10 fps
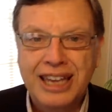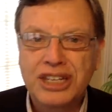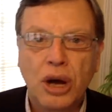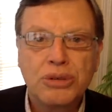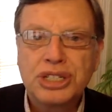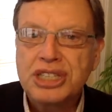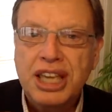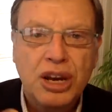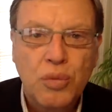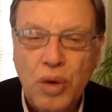you don't just
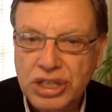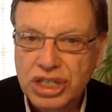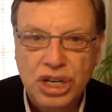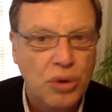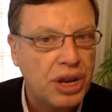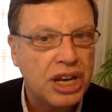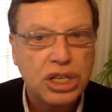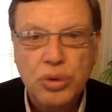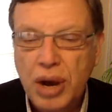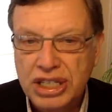hit it once, you don't hit
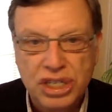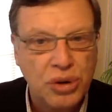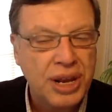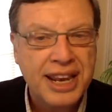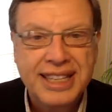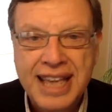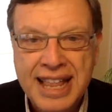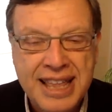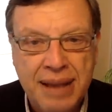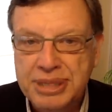it twice, you don't hit it
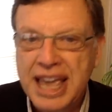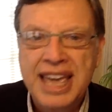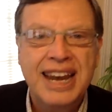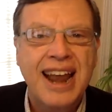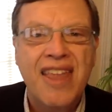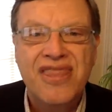10 times, you hit it